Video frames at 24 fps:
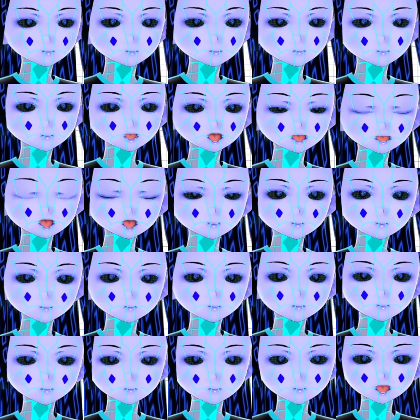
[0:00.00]

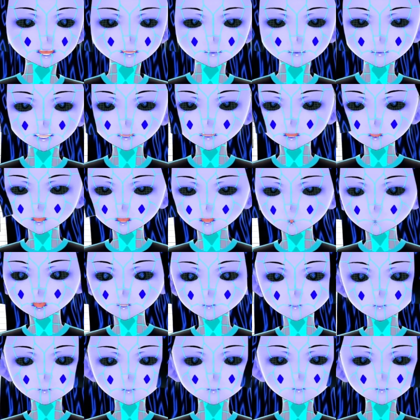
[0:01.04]
I salute you.
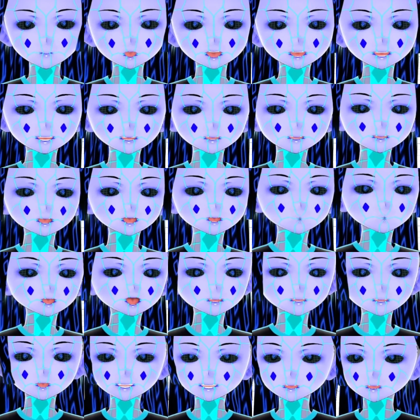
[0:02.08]
And you
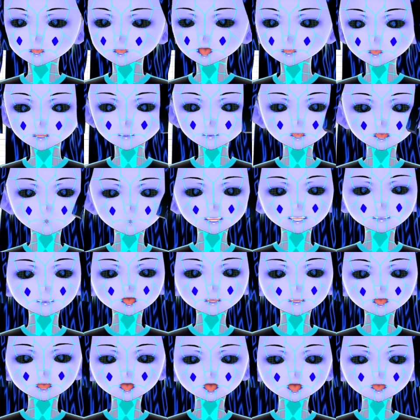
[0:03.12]
can vary up this equation
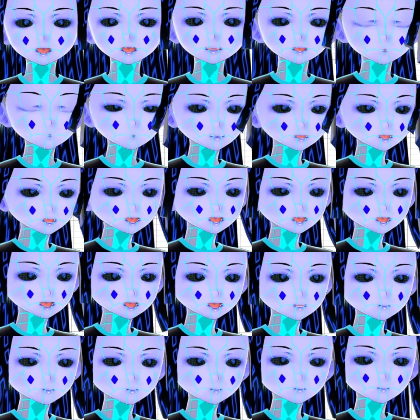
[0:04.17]
to how much you think,
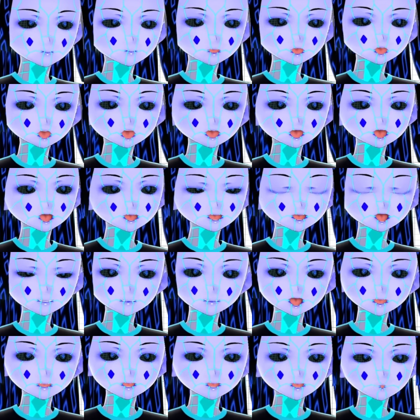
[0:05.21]
how much
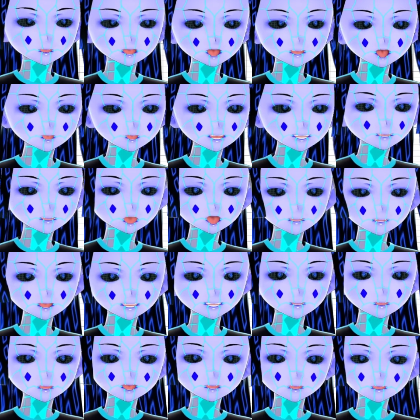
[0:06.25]
SR you're going to gain on
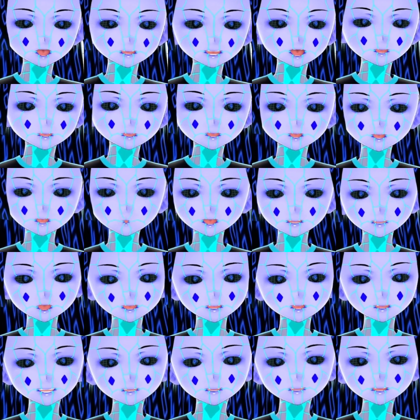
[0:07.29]
average or whatever. You can put
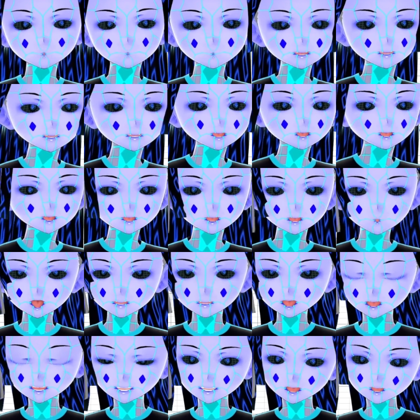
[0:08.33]
it in 20 and you want
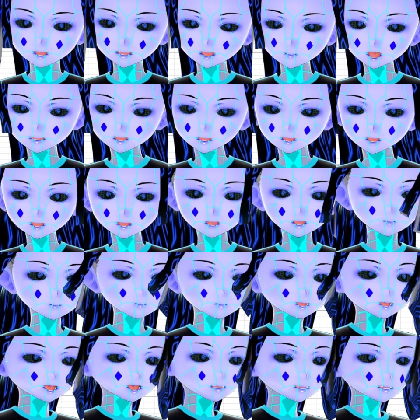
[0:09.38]
to gain 800.
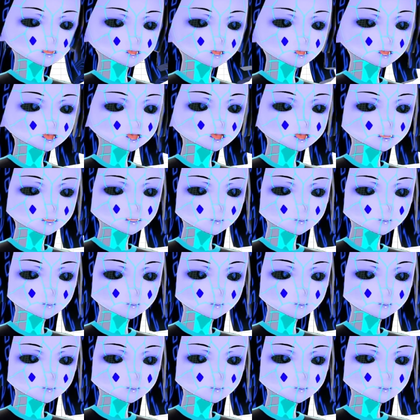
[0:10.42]
You can put it in,